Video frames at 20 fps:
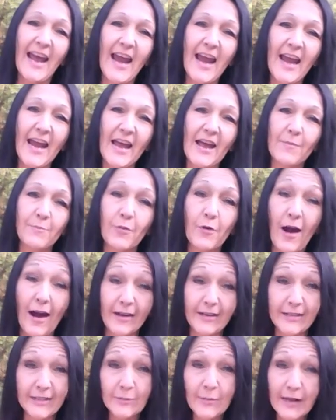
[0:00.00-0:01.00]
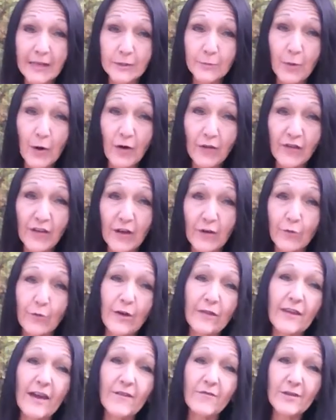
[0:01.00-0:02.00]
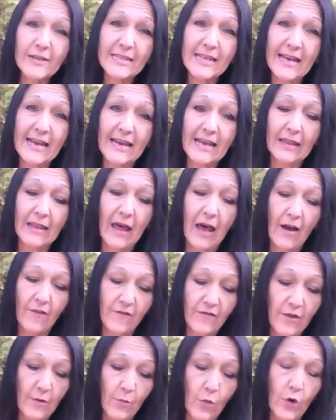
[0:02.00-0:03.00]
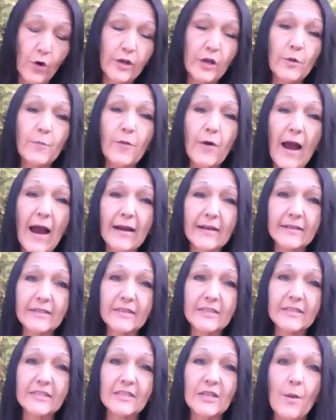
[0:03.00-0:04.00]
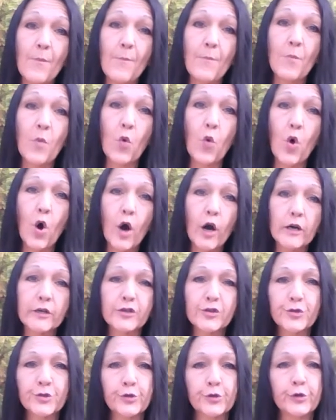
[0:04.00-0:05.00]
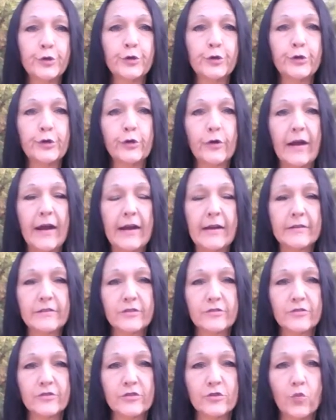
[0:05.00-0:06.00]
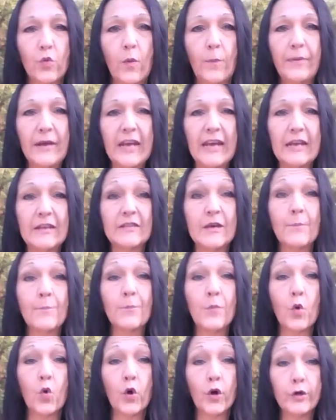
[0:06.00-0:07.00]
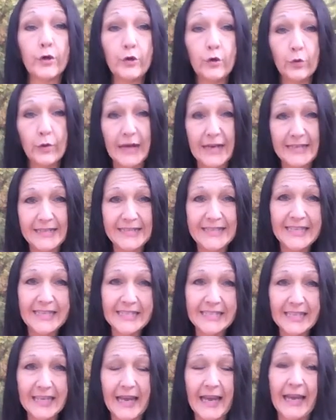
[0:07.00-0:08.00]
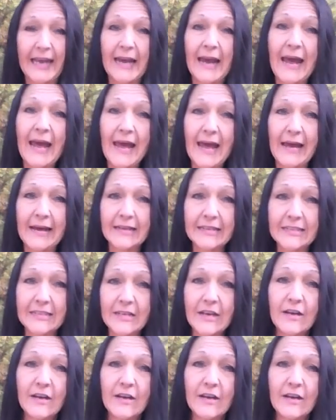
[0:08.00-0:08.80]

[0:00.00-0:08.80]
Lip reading: And practice makes perfect with everything in life. The more you practice, the more true your answers will be. The more you can disconnect